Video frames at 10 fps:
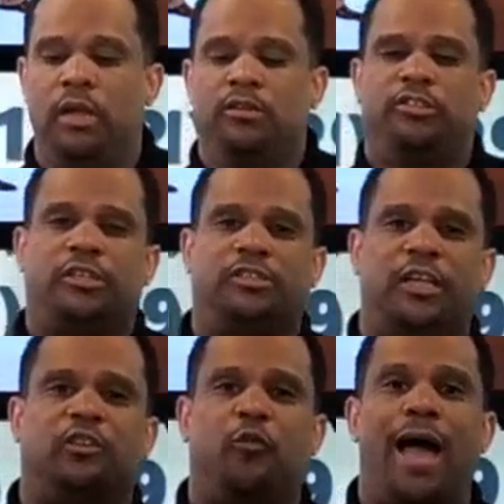
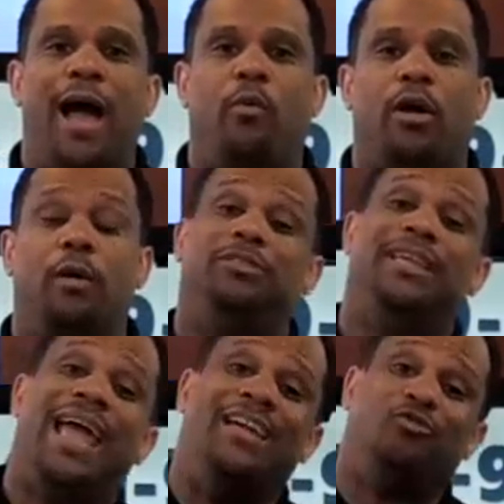successful outcomes
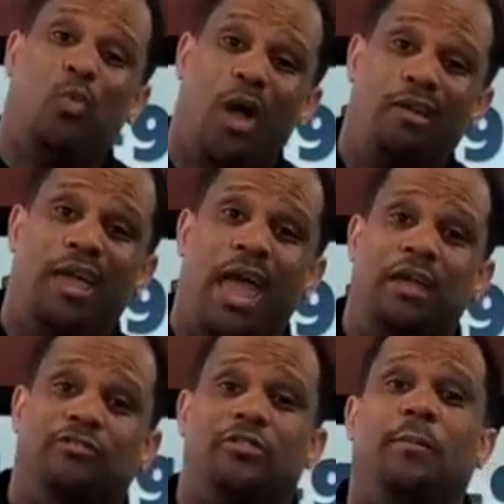as well
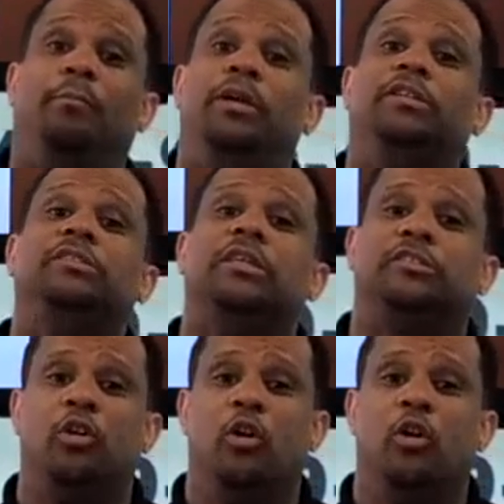as the business